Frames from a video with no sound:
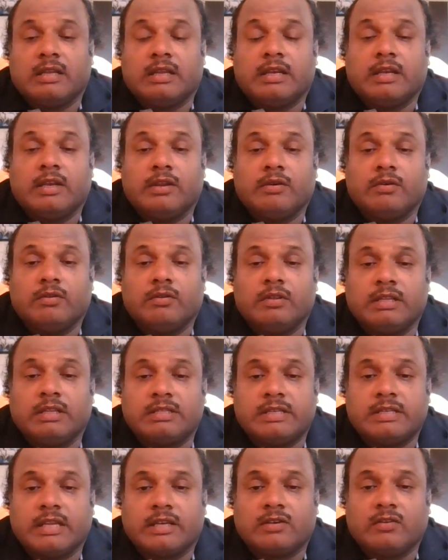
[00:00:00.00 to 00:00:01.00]
Due to these
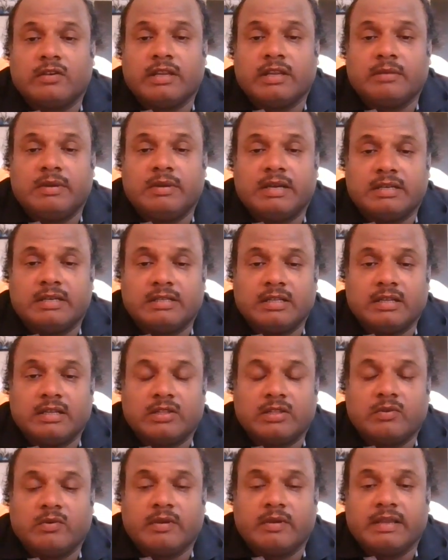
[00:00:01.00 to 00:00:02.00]
tectonic plates the
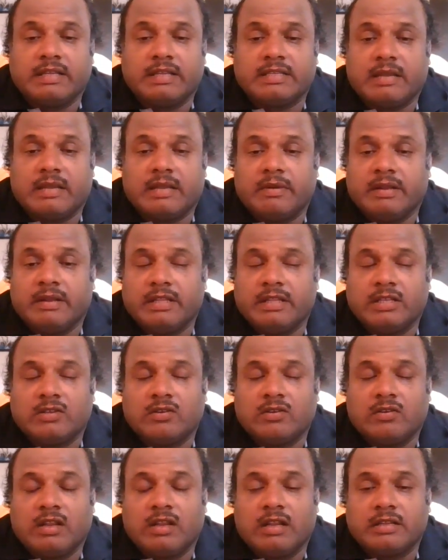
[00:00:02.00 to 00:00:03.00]
earthquake is happening. These
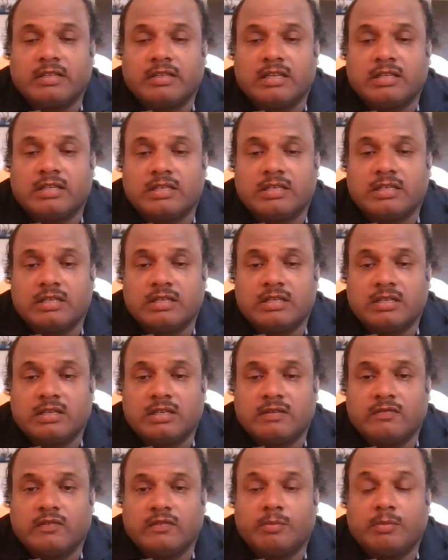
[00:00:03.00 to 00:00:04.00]
all are just
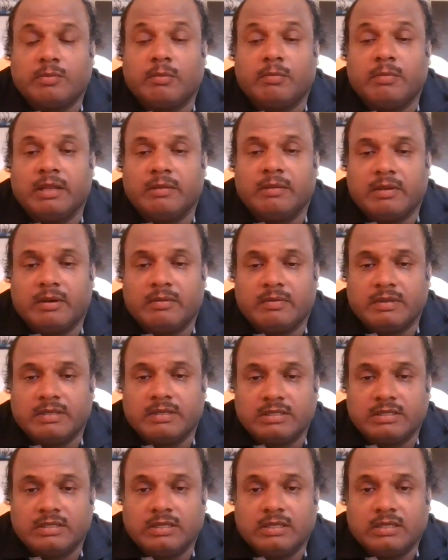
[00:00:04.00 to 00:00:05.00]
for public purpose,